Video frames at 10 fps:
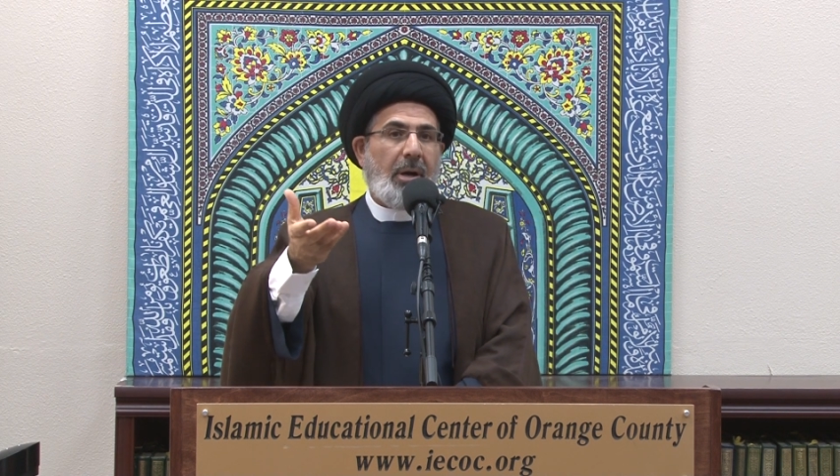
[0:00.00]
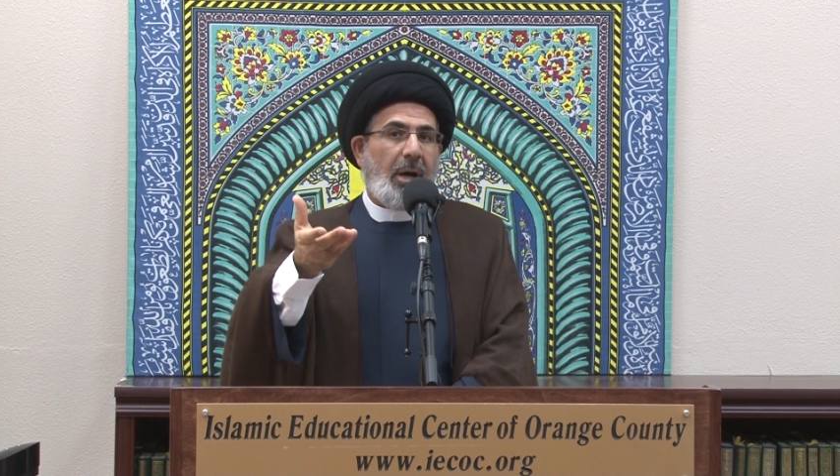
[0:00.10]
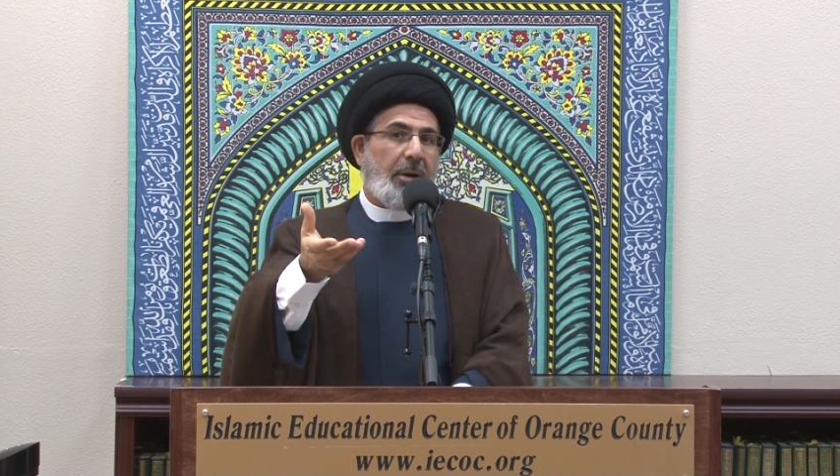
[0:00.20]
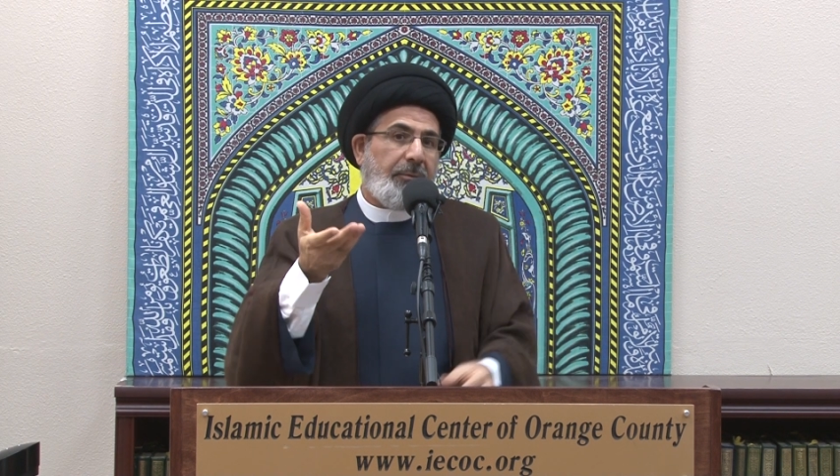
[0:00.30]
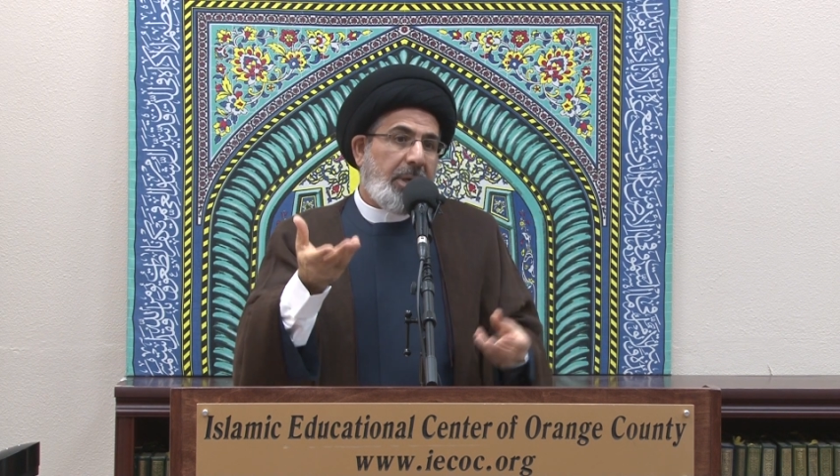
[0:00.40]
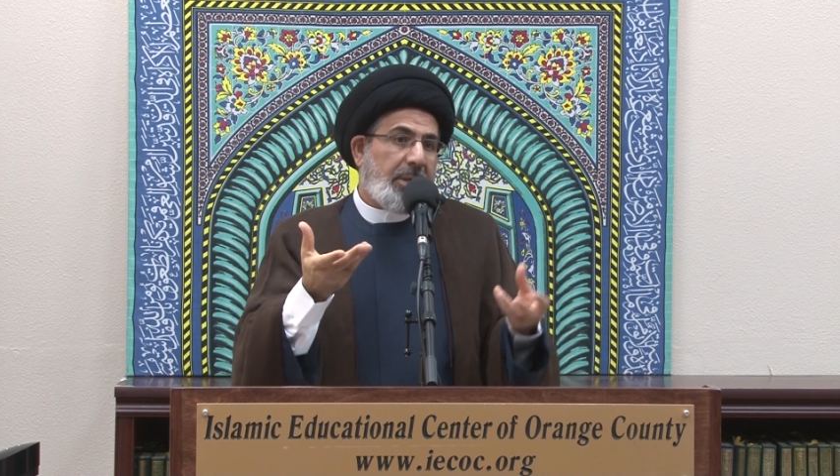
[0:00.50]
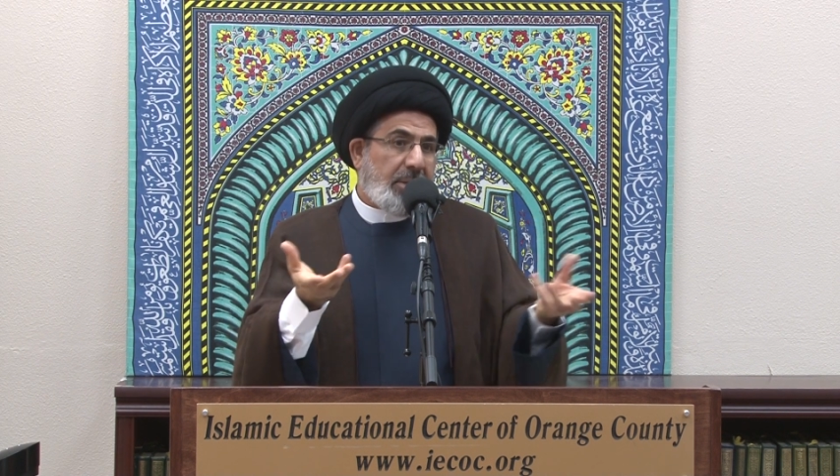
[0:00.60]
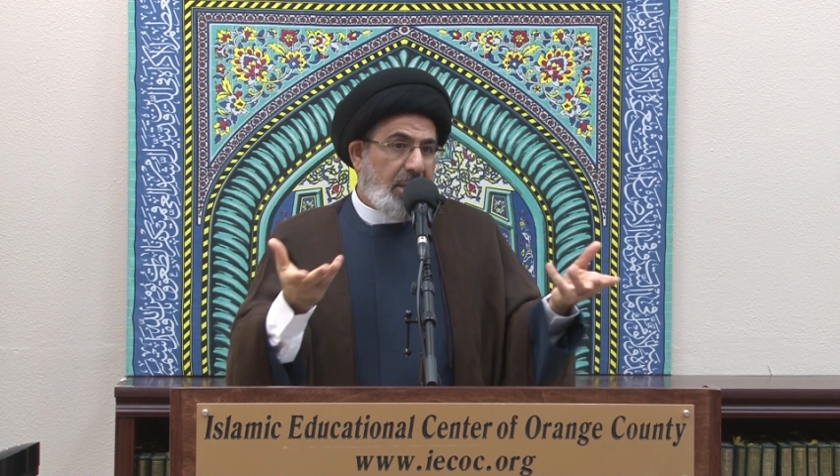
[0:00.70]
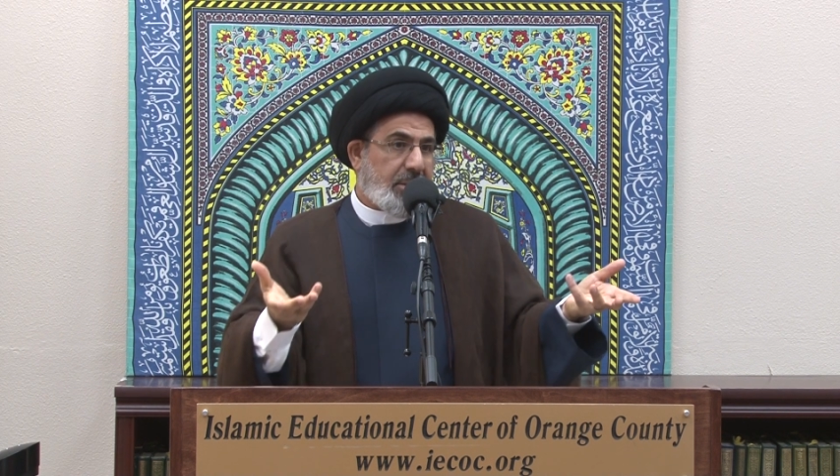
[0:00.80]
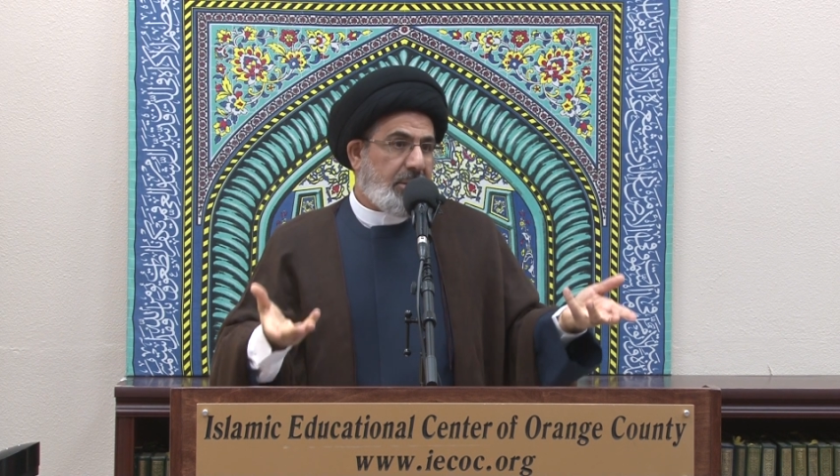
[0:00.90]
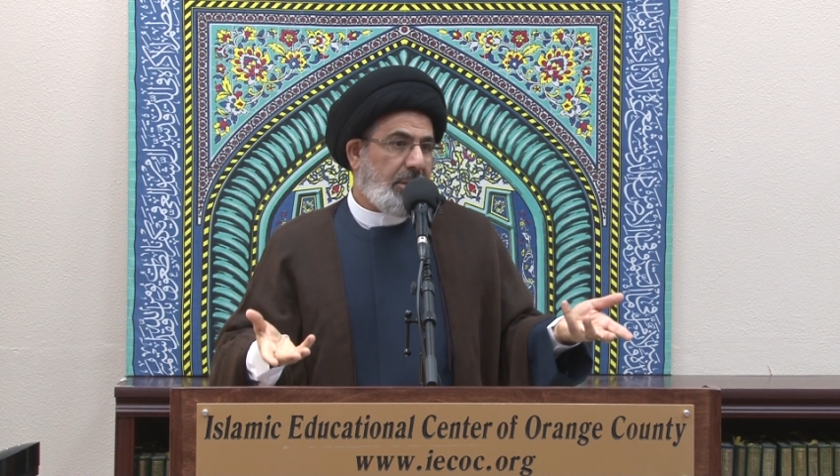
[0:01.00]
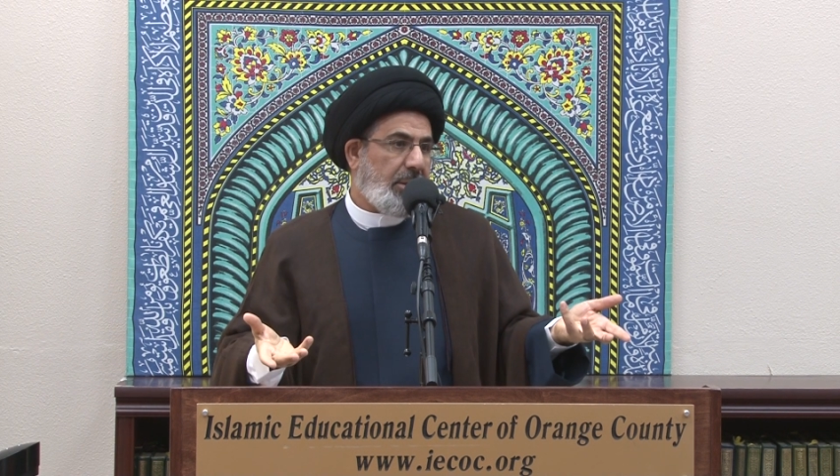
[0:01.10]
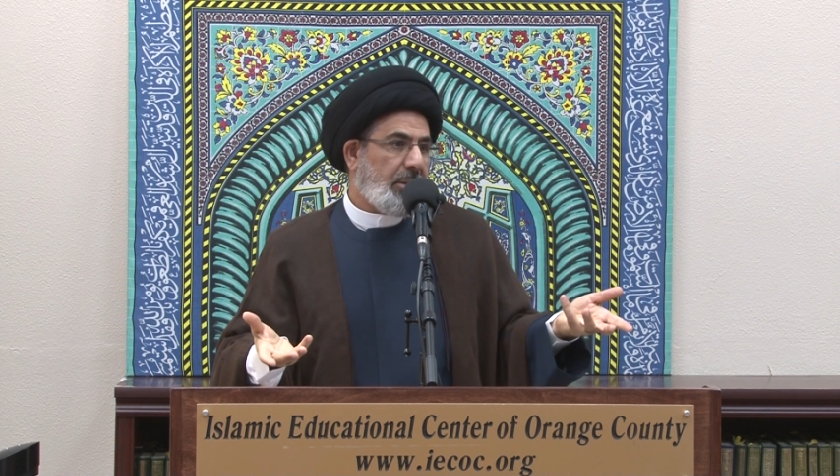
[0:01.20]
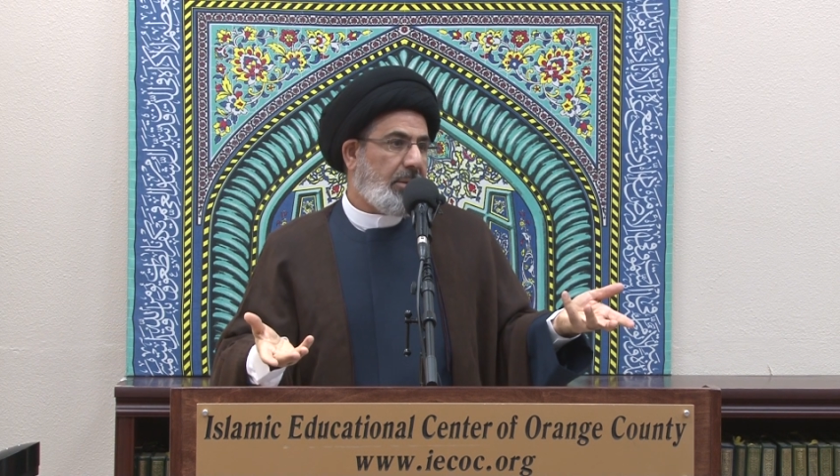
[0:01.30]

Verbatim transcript: are very tasty.